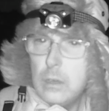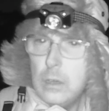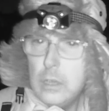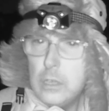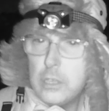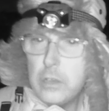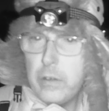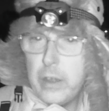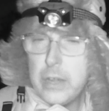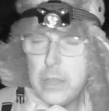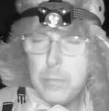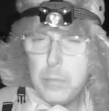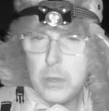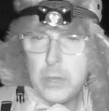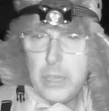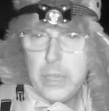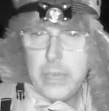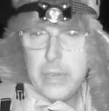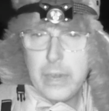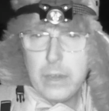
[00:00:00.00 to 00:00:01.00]
Is there
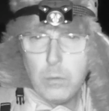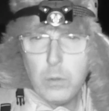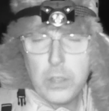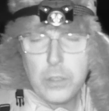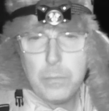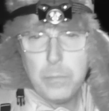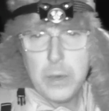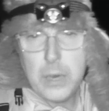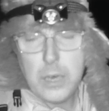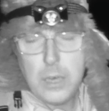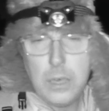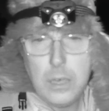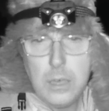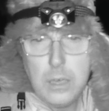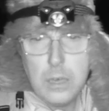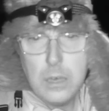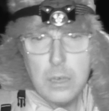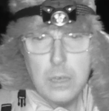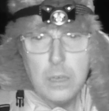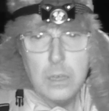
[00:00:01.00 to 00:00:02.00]
anybody here with me
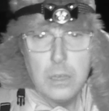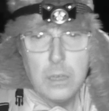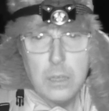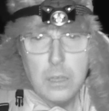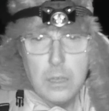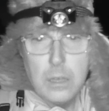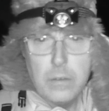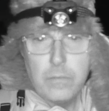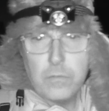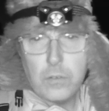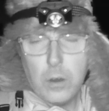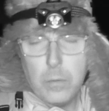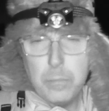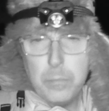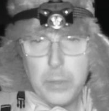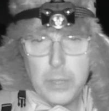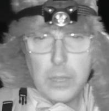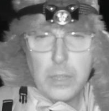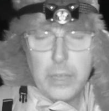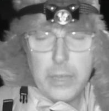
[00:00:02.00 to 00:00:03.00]
from
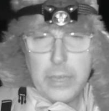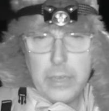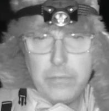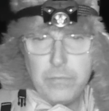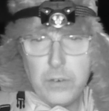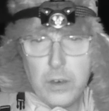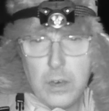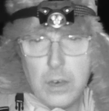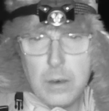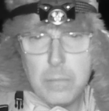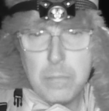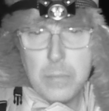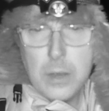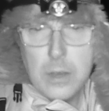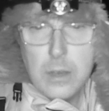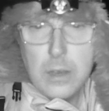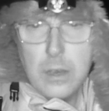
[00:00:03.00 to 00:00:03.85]
Bilkey Farm?